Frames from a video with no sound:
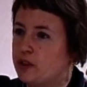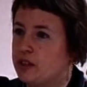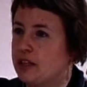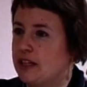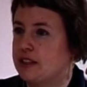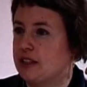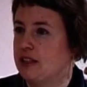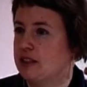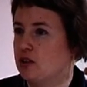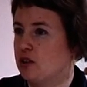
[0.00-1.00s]
the data
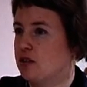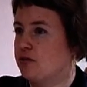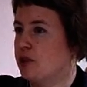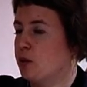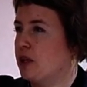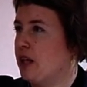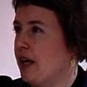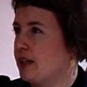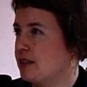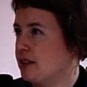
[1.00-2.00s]
that is not frequently
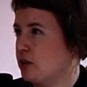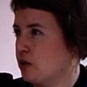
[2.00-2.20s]
accessed,